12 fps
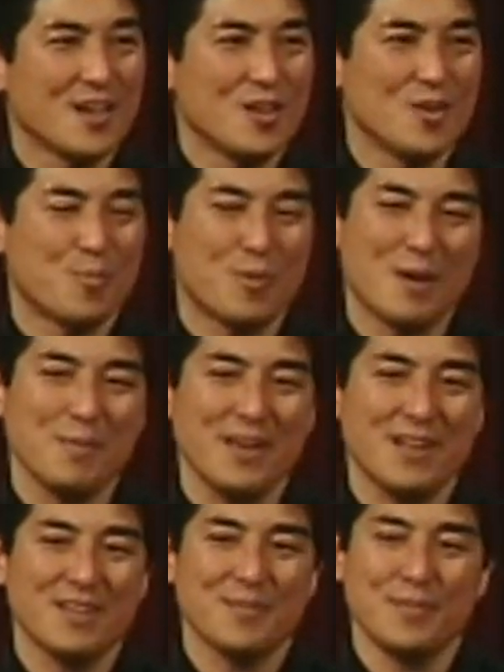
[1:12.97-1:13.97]
you'll probably
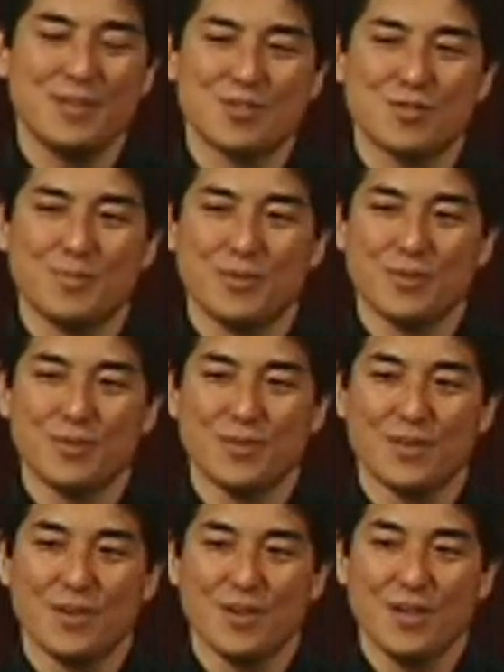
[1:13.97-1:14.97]
end up miserable.
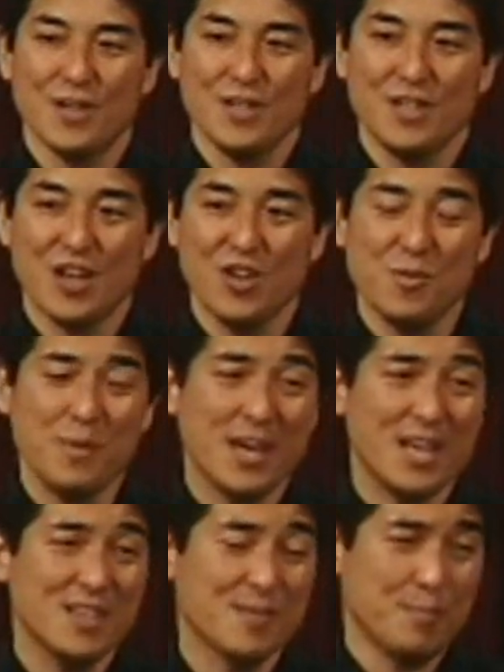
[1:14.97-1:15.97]
Now, you may
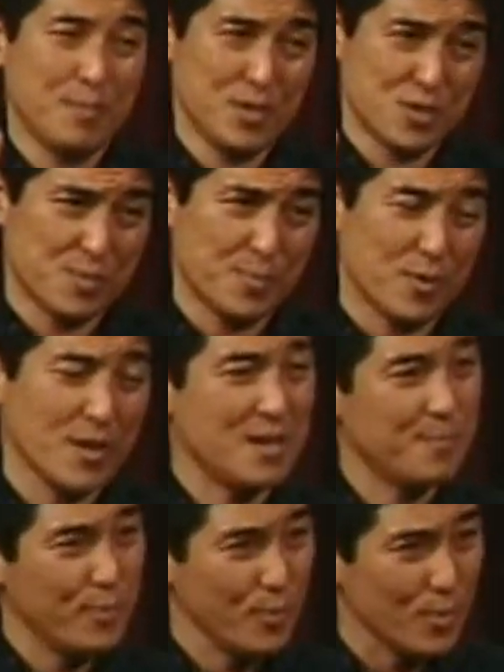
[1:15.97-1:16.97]
end up miserable
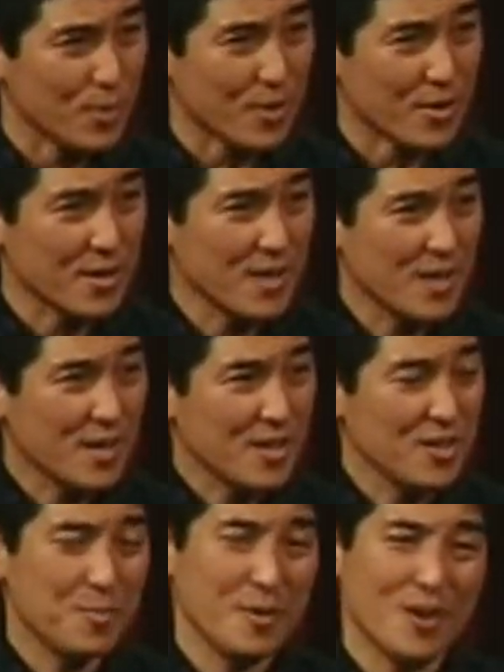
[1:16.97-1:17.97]
and poor.
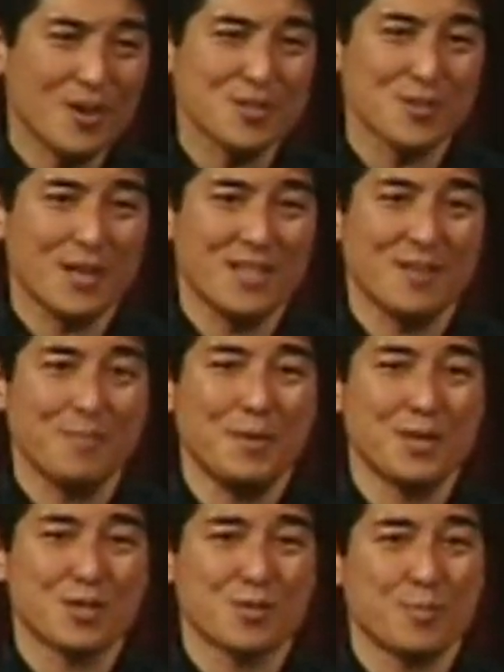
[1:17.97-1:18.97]
You may also end up
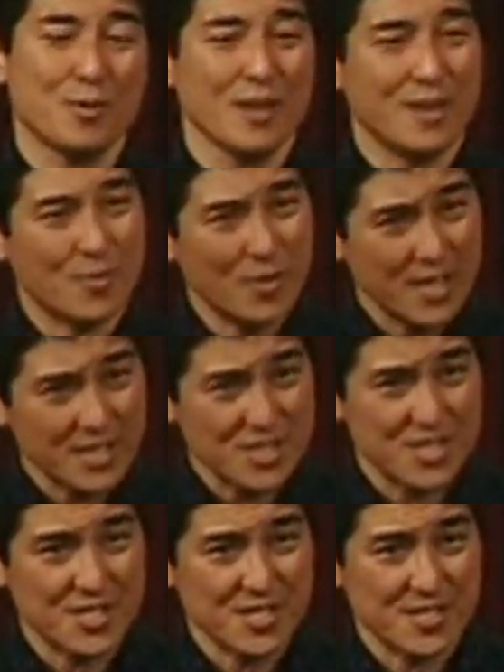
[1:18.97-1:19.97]
miserable and
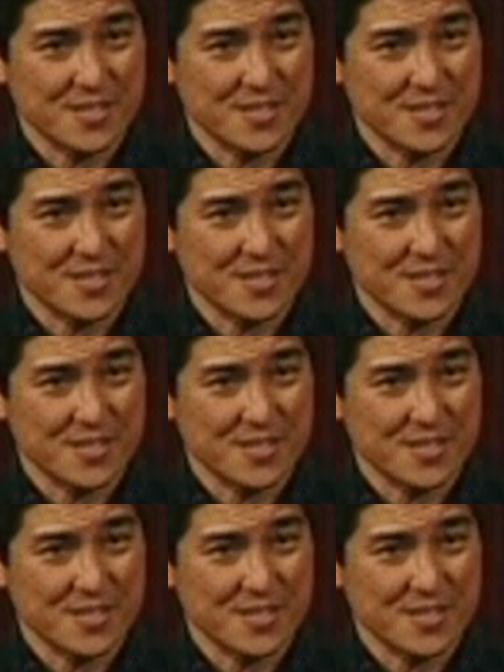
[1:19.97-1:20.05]
rich.